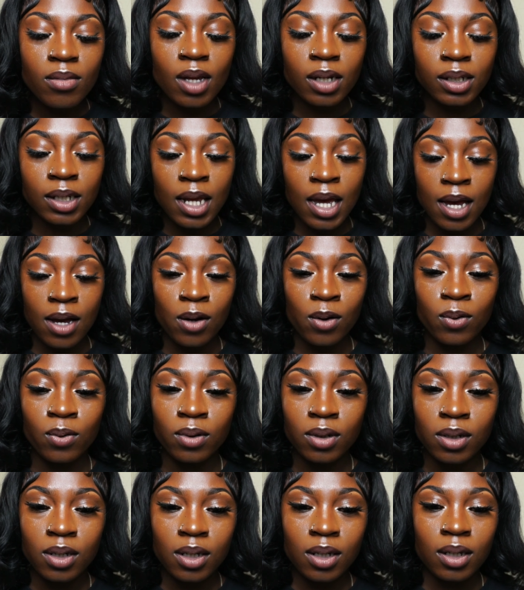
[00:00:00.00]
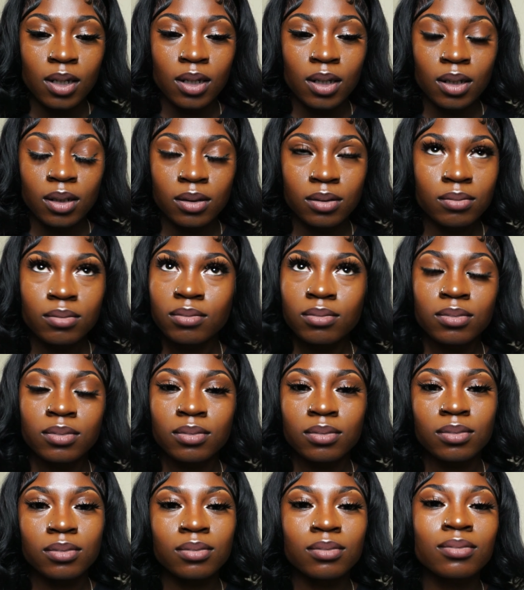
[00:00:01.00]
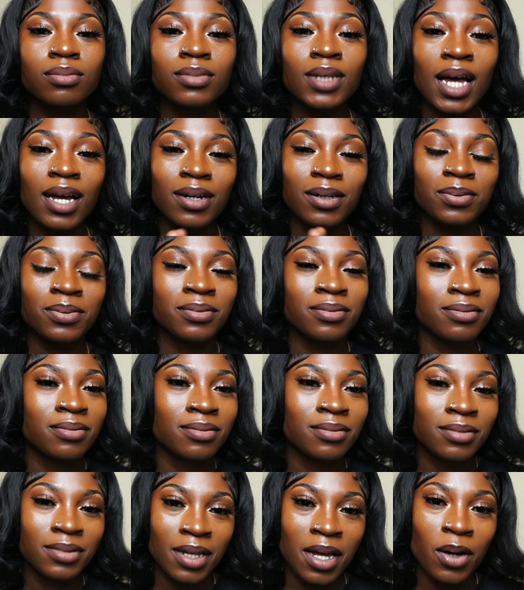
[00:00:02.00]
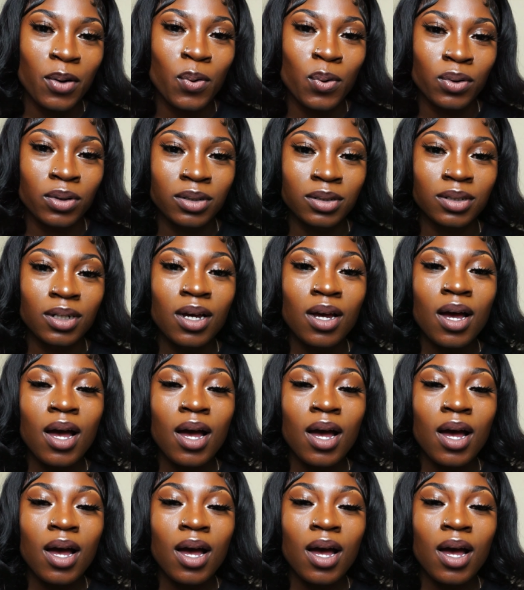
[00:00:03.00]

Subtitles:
Now, not course.